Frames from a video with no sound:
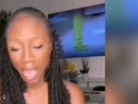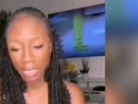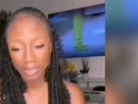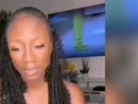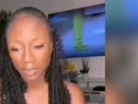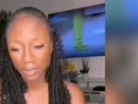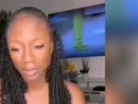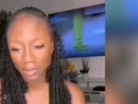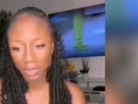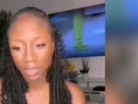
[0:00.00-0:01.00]
And
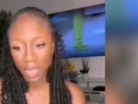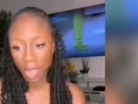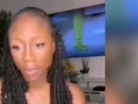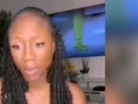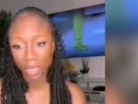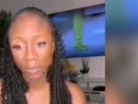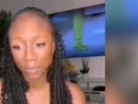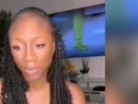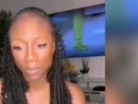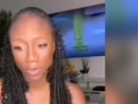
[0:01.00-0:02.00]
I woke
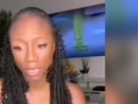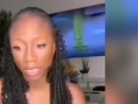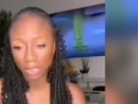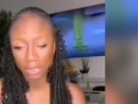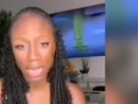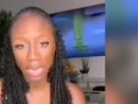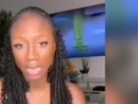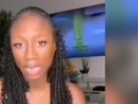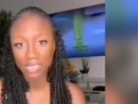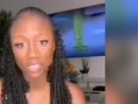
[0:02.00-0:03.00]
up in the morning
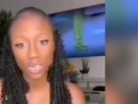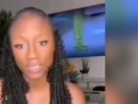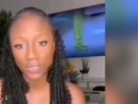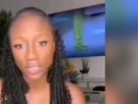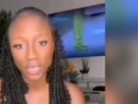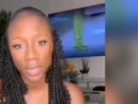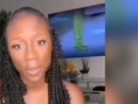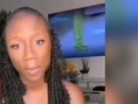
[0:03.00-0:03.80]
and he has transferred